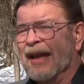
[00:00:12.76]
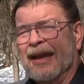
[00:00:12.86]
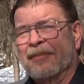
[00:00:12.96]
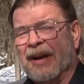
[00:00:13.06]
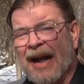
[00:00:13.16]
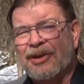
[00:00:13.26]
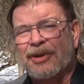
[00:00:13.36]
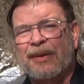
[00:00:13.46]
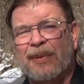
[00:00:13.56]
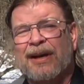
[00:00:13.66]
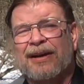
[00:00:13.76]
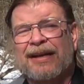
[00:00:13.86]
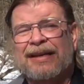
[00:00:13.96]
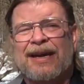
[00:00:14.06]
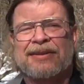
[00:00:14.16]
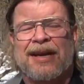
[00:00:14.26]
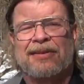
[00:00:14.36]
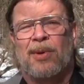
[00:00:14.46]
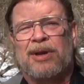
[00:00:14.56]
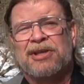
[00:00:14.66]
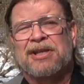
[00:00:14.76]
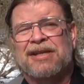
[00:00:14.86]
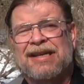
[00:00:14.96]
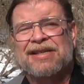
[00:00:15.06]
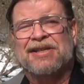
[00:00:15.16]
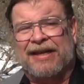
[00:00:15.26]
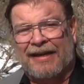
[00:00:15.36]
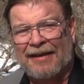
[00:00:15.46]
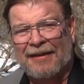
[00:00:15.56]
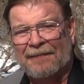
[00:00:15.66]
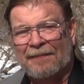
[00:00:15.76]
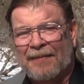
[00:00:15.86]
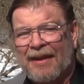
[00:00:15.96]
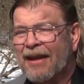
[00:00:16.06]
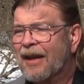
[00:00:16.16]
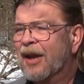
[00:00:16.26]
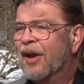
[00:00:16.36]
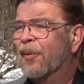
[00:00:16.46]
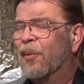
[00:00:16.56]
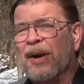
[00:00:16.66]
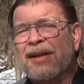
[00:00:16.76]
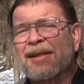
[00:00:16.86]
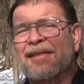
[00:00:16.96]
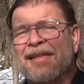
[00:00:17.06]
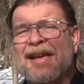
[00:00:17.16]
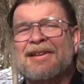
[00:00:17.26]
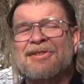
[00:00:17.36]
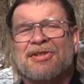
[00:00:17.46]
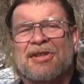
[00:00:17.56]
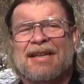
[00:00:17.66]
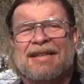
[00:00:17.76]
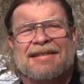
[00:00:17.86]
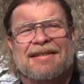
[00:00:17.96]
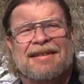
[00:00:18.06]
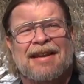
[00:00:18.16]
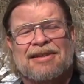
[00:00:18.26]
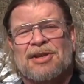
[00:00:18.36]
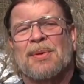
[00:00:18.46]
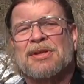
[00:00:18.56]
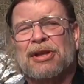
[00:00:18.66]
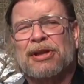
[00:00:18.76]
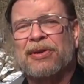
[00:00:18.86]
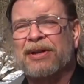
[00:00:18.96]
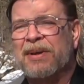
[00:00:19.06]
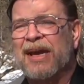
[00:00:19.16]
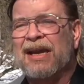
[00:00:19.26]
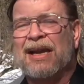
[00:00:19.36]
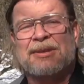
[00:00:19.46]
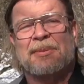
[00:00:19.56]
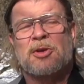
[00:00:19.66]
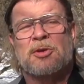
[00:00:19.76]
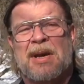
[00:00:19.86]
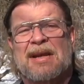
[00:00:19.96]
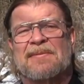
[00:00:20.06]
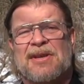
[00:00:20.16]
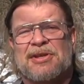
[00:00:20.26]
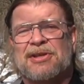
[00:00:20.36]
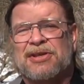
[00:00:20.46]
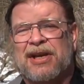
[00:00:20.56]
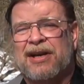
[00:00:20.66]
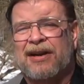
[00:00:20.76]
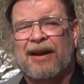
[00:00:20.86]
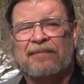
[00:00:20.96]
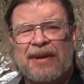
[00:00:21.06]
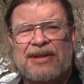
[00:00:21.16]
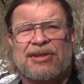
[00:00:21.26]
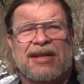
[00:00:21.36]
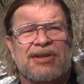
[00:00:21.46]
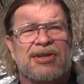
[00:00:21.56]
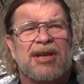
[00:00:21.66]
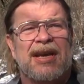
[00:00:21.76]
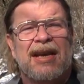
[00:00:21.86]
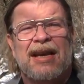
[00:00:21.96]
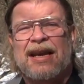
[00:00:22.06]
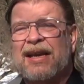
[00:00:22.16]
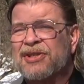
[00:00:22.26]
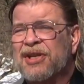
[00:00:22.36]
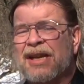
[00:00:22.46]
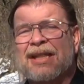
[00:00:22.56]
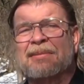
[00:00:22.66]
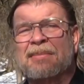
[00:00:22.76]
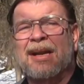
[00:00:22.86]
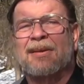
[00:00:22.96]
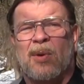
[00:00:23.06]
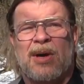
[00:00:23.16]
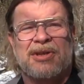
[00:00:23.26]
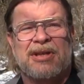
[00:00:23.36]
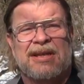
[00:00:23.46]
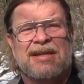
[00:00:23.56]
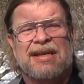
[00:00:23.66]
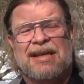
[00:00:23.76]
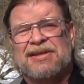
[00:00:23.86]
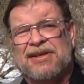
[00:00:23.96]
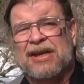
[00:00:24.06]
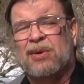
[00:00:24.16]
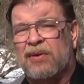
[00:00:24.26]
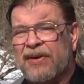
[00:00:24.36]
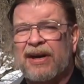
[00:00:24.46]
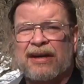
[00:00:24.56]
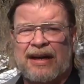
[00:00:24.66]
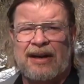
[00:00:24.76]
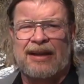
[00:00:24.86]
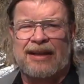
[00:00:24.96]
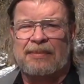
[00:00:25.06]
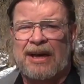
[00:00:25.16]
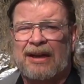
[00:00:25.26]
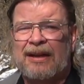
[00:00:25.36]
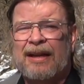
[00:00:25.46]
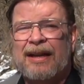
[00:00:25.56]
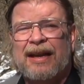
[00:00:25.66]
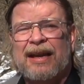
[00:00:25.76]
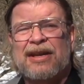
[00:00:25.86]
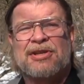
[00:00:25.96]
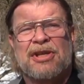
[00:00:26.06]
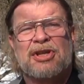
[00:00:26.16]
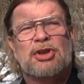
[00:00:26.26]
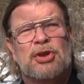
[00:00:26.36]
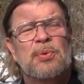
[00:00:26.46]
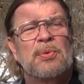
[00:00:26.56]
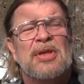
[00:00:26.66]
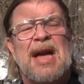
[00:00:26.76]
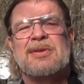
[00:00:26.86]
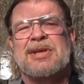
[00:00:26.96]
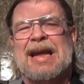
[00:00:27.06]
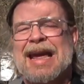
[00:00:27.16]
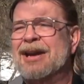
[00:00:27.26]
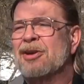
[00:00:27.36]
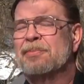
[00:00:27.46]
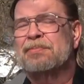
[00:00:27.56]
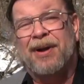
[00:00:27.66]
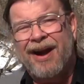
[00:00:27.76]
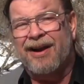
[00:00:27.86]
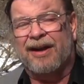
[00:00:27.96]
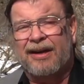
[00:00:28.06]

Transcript: but actually we are in downtown Washington, D.C. One of the things that has always eluded me, and I suppose many visitors here have missed this, is that in the middle of Washington, D.C., or very nearly the middle, is this 2,000-acre park